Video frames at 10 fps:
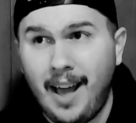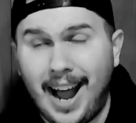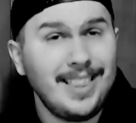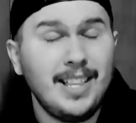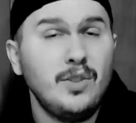I
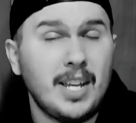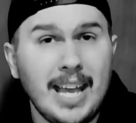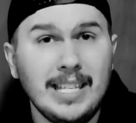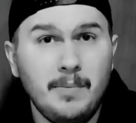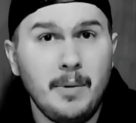think there's a
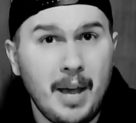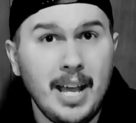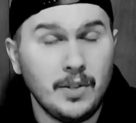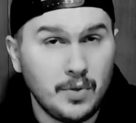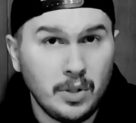case to be
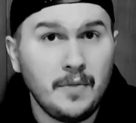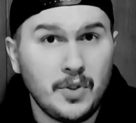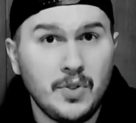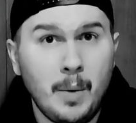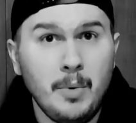made, certainly for
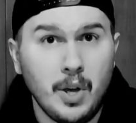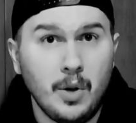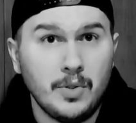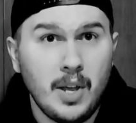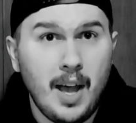some of
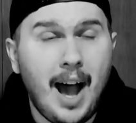those.